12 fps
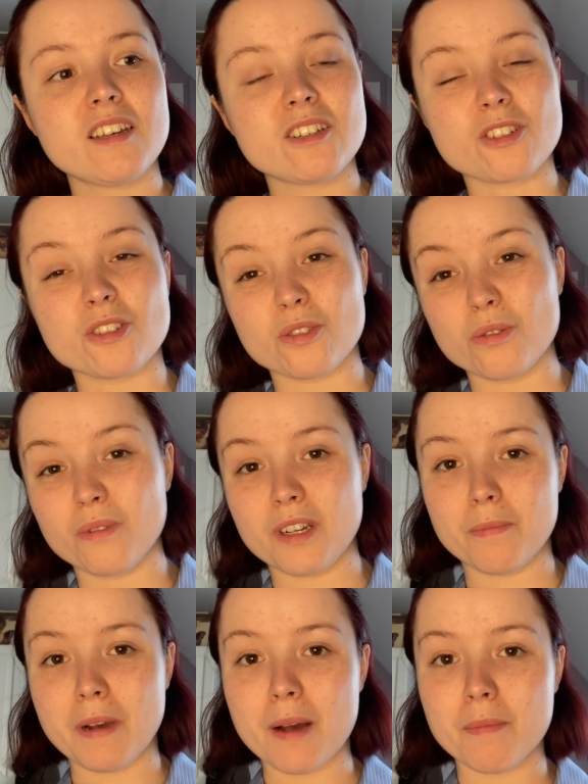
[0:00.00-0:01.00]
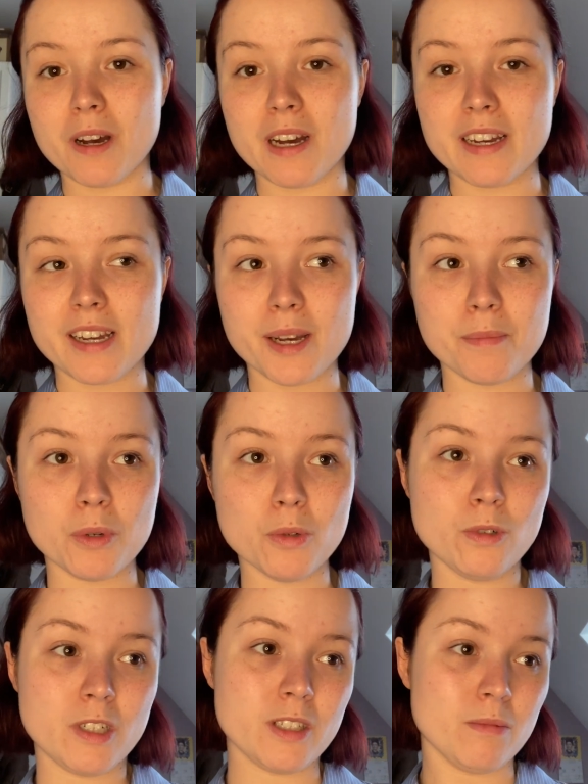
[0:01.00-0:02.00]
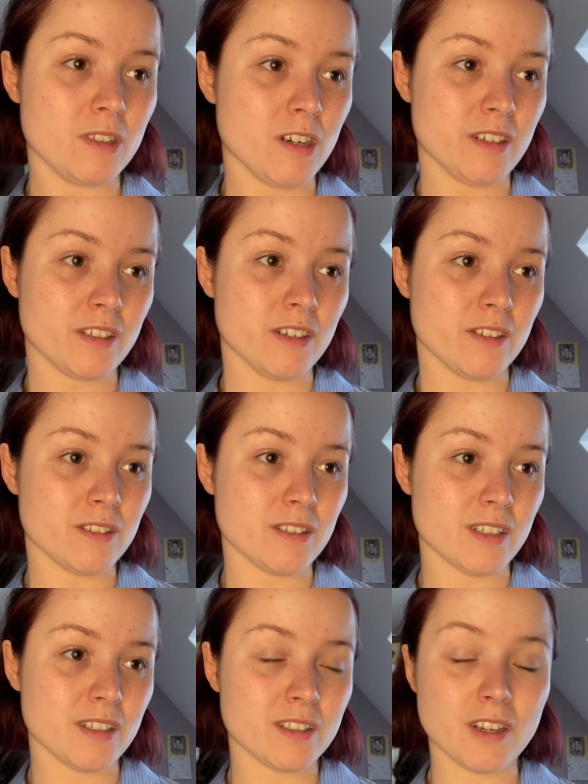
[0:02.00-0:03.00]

just talking about my autism diagnosis.